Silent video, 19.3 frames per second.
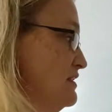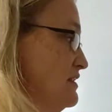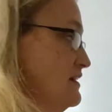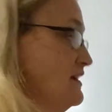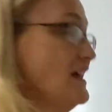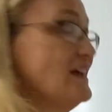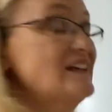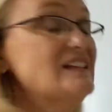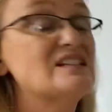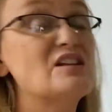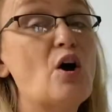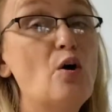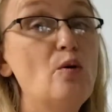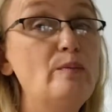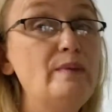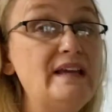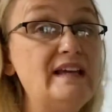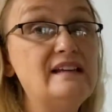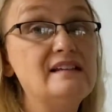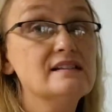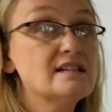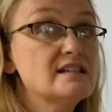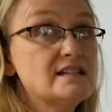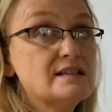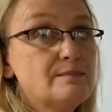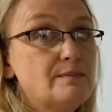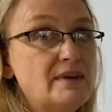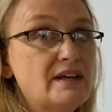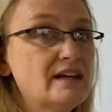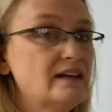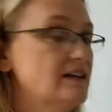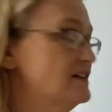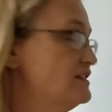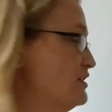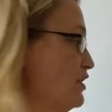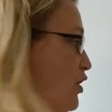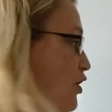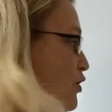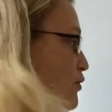It's like it's obese. It's big.
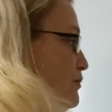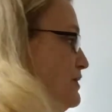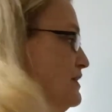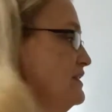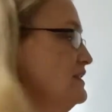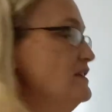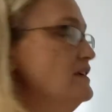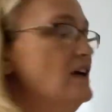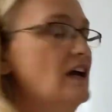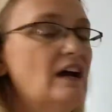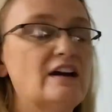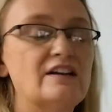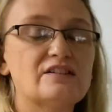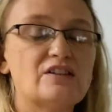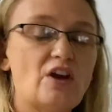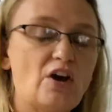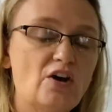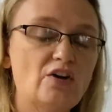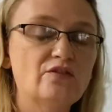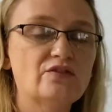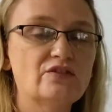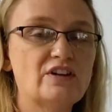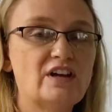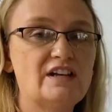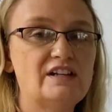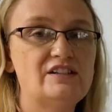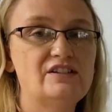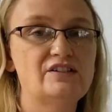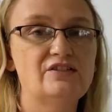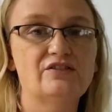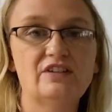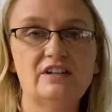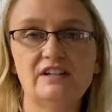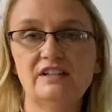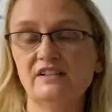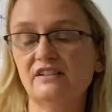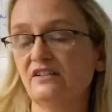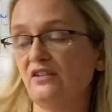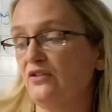It's open. It's over 90
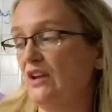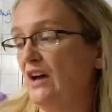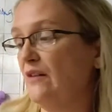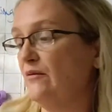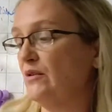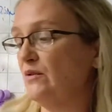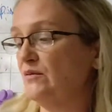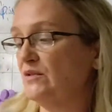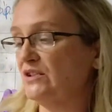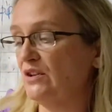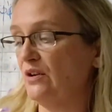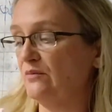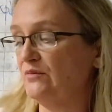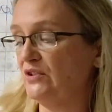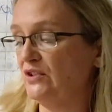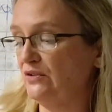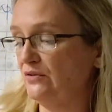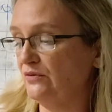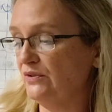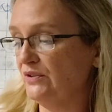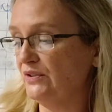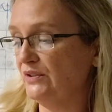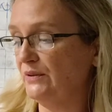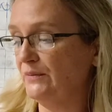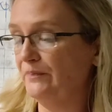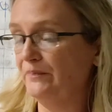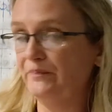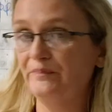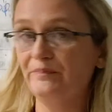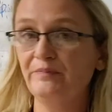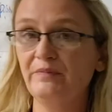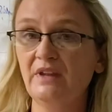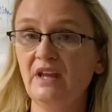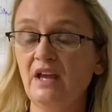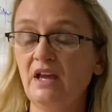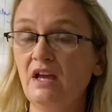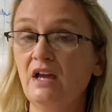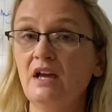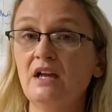degrees. So that one was obtuse.
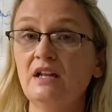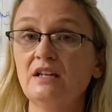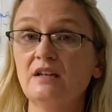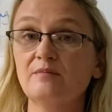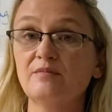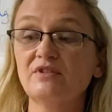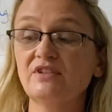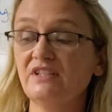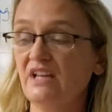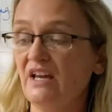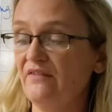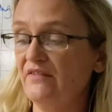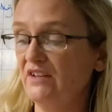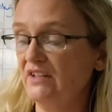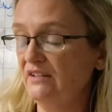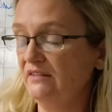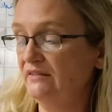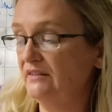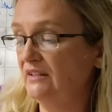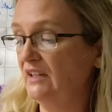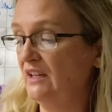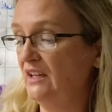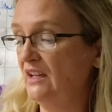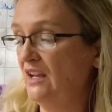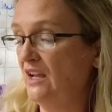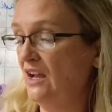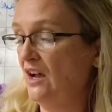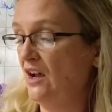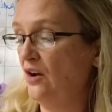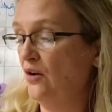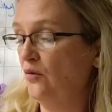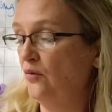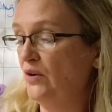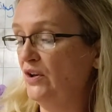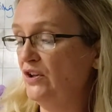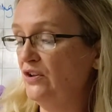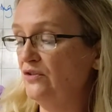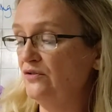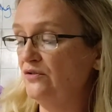Number 7,
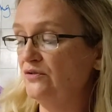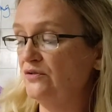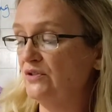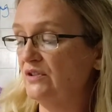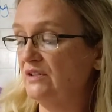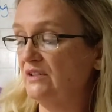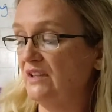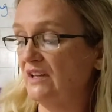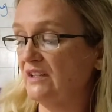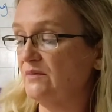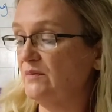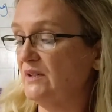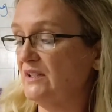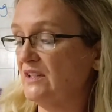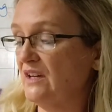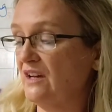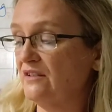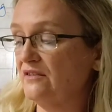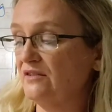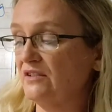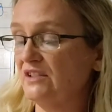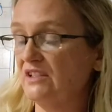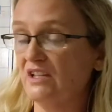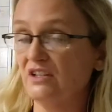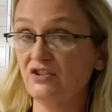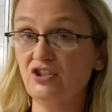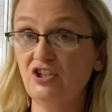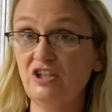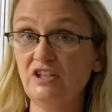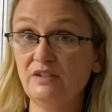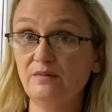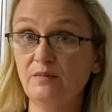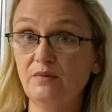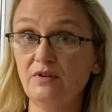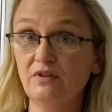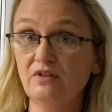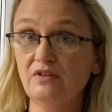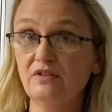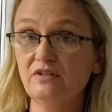we use does McDonald's sell
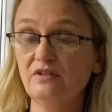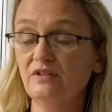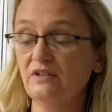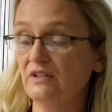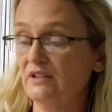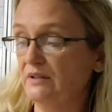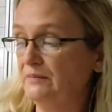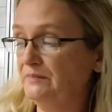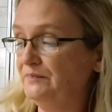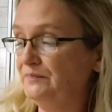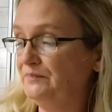cheeseburgers